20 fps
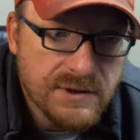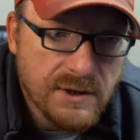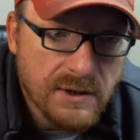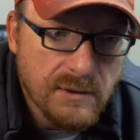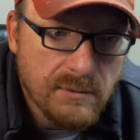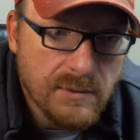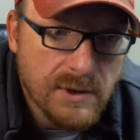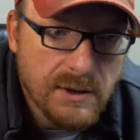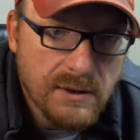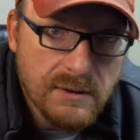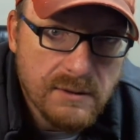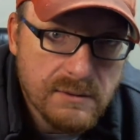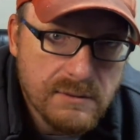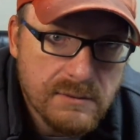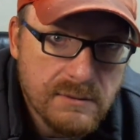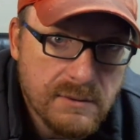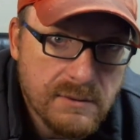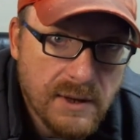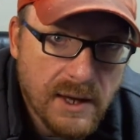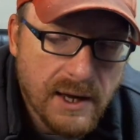argument
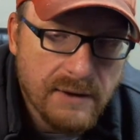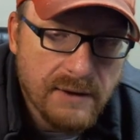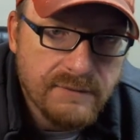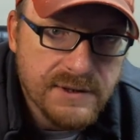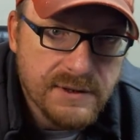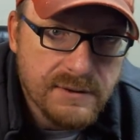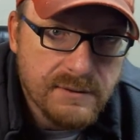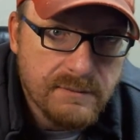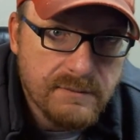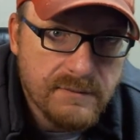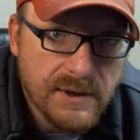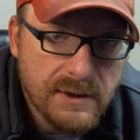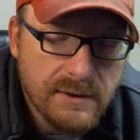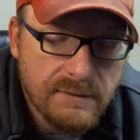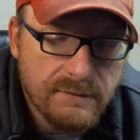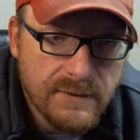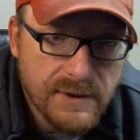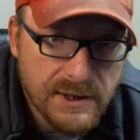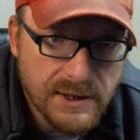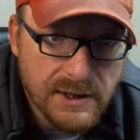have some
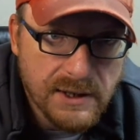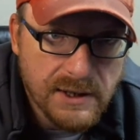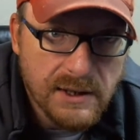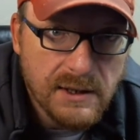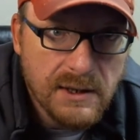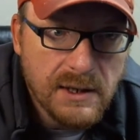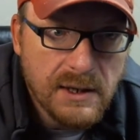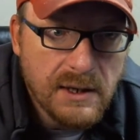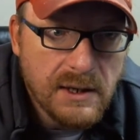validity,